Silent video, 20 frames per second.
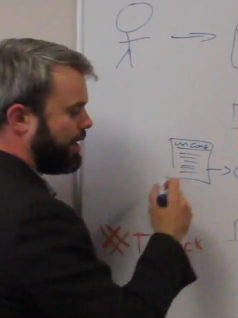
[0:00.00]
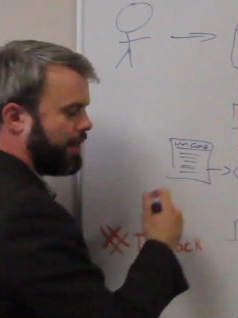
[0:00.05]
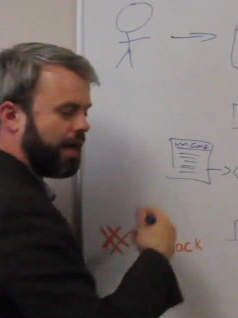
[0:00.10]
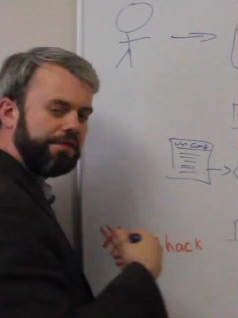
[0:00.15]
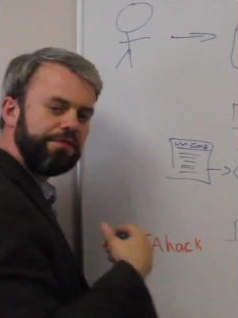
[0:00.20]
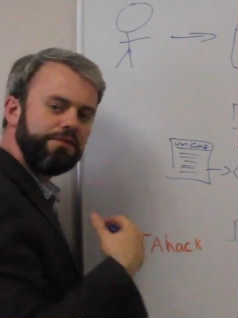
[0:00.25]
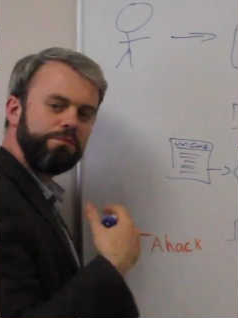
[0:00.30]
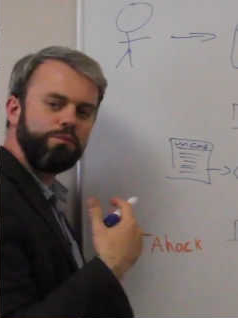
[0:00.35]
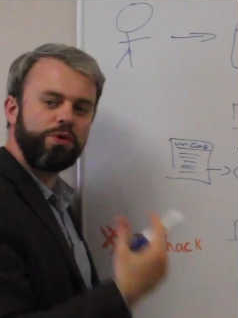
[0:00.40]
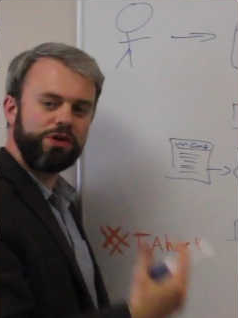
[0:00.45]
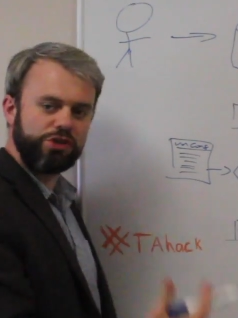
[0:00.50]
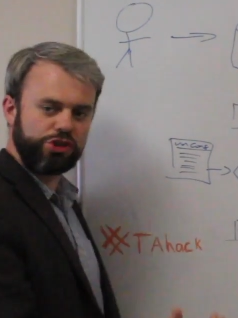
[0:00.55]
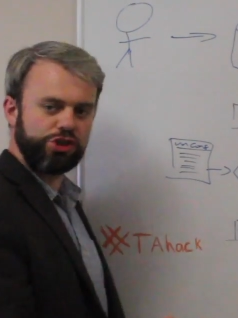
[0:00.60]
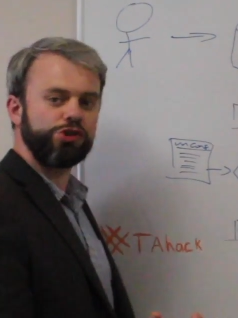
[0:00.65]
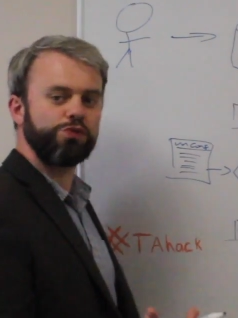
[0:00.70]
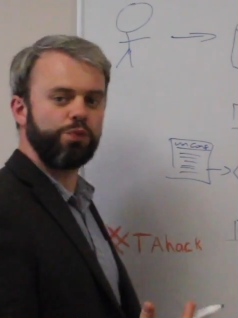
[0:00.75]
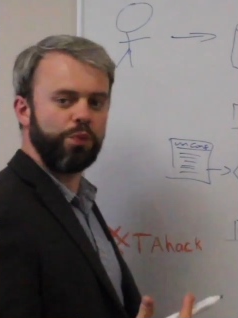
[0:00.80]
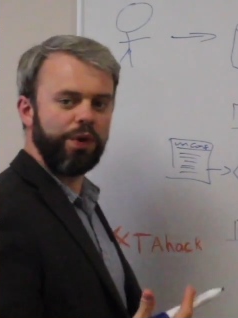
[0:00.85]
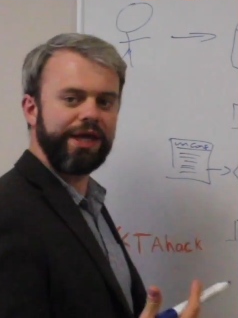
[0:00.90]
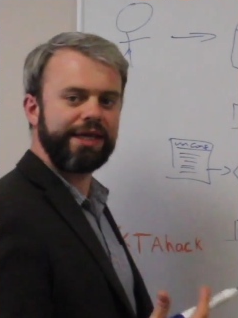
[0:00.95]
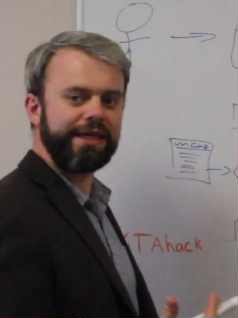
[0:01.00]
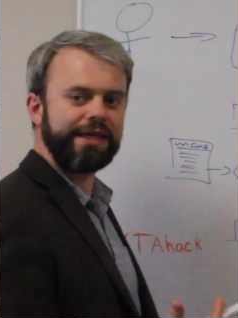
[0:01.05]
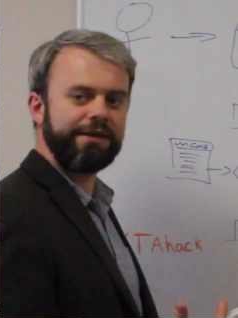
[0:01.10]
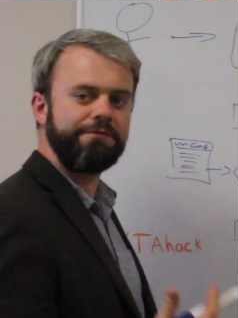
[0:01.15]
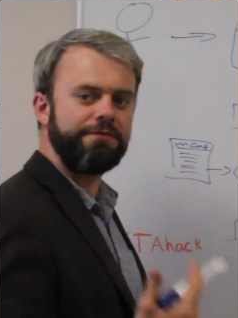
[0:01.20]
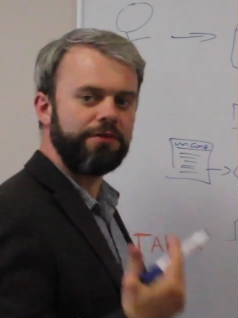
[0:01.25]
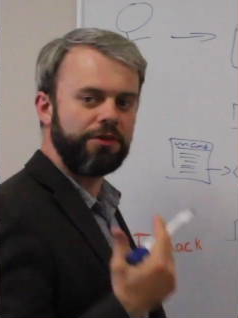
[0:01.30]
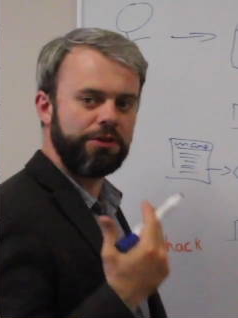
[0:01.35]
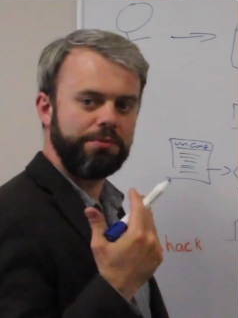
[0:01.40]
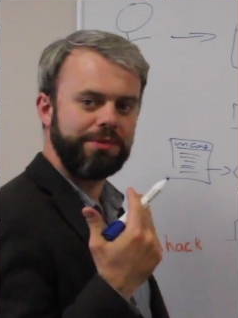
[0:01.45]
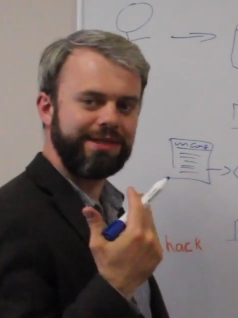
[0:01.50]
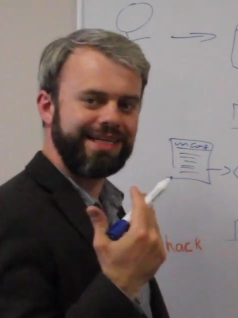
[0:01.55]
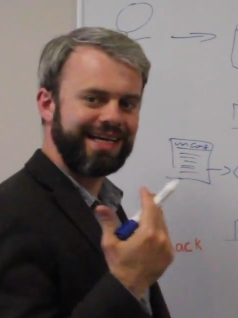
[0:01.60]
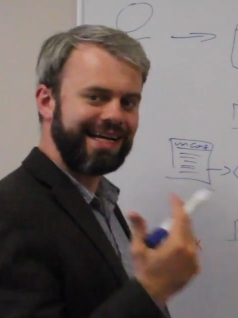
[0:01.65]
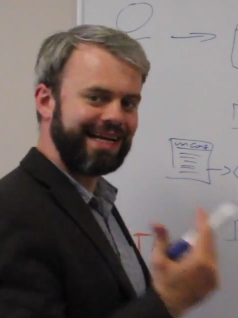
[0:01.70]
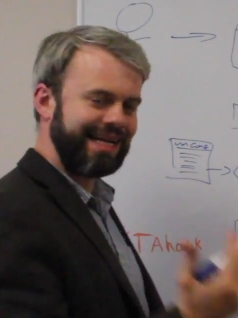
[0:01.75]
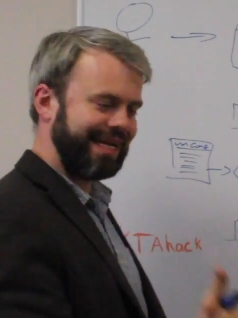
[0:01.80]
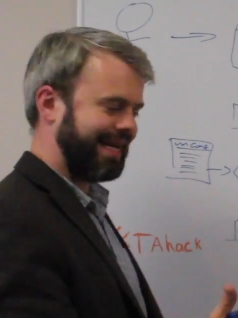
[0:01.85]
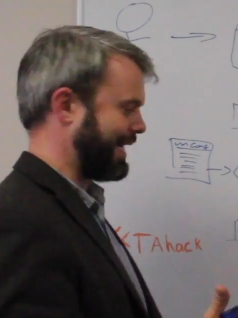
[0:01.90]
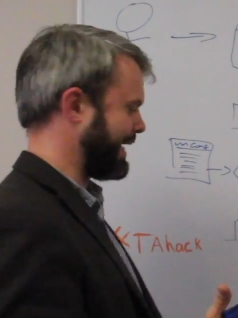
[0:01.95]
and we're just waiting for them to
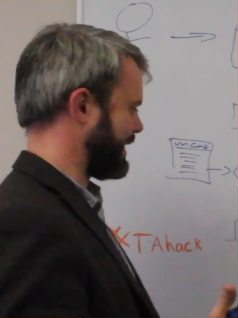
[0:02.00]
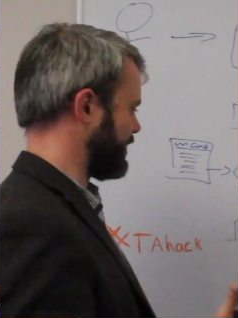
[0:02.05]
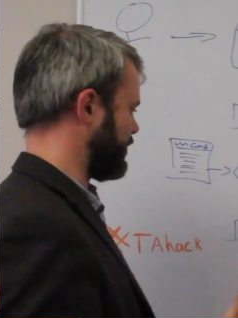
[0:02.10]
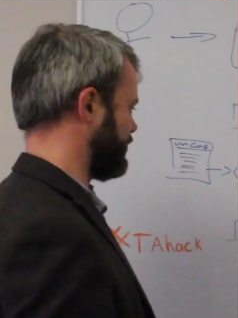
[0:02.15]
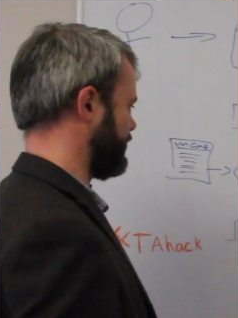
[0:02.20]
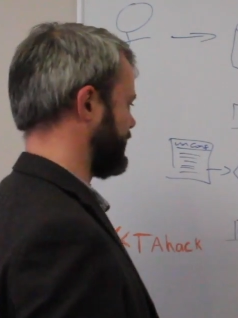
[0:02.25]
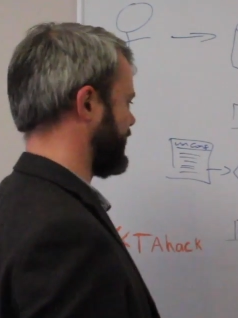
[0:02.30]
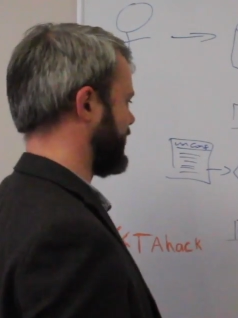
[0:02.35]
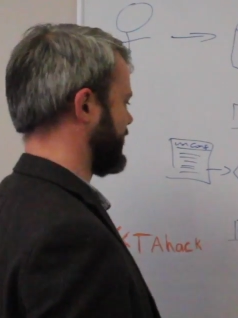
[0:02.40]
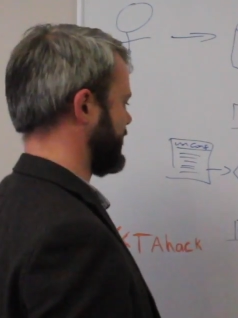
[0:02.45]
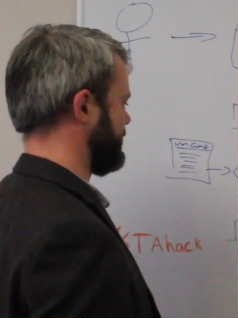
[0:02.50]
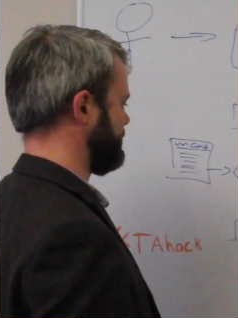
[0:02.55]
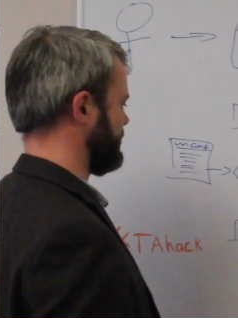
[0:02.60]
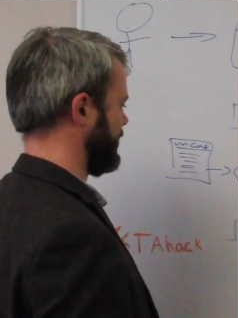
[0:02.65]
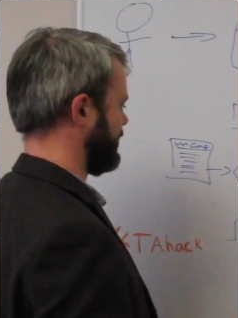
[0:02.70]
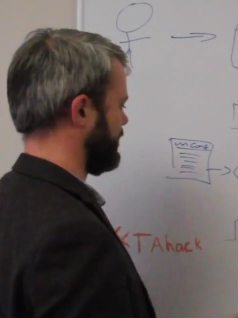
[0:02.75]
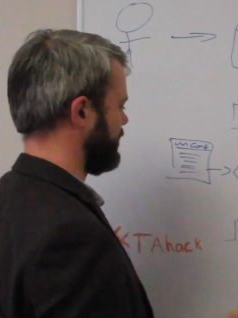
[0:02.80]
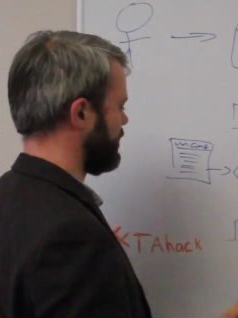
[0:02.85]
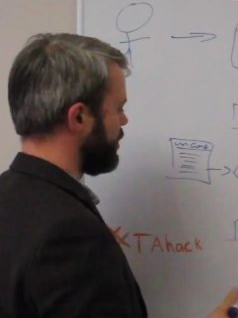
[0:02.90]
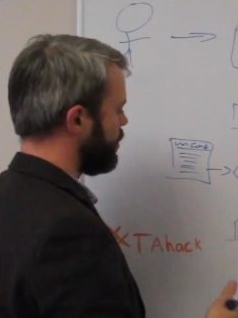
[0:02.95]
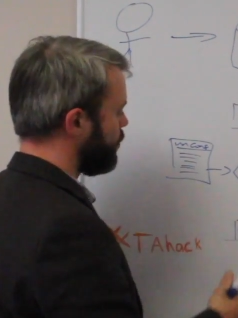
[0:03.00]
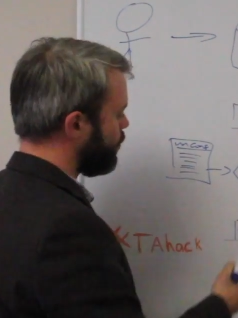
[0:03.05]
click on that email.